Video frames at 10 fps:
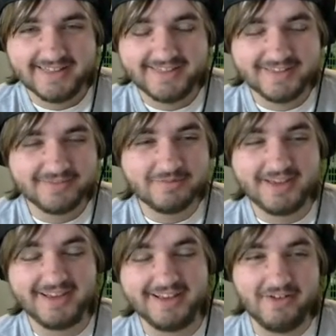This would
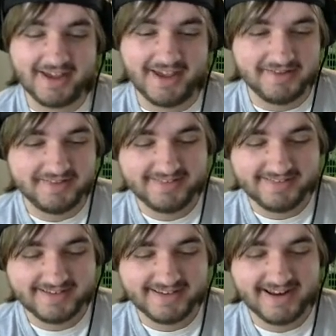be, okay,
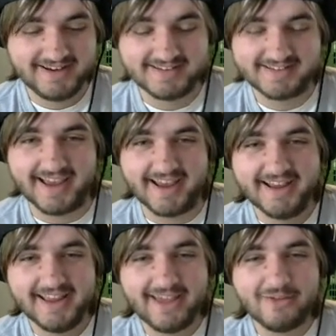can I just say,
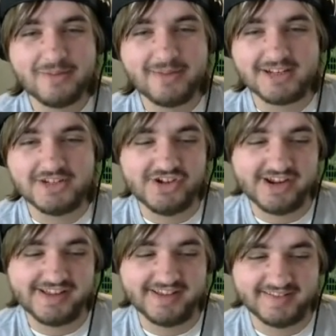it would be
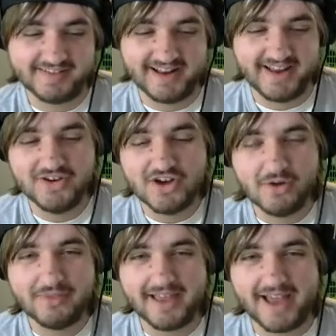genius, and I
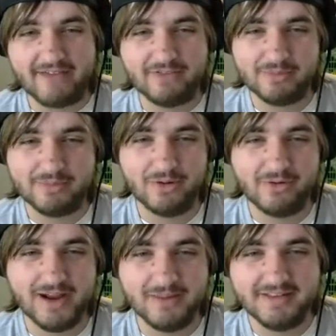know they haven't
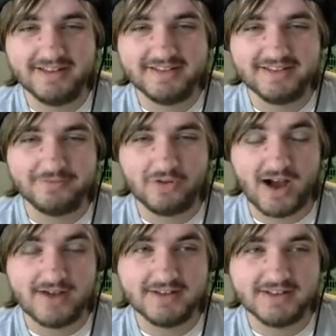programmed this for
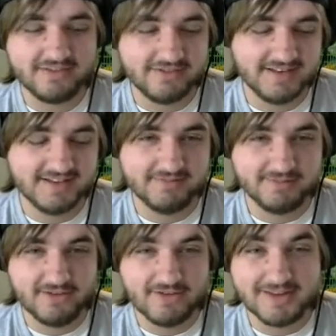obvious reasons,
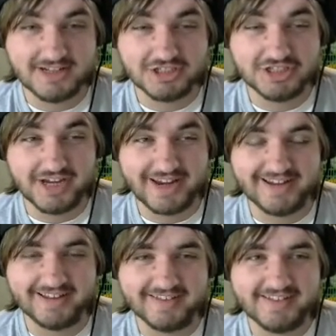but it would be
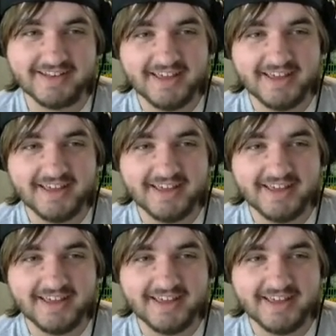genius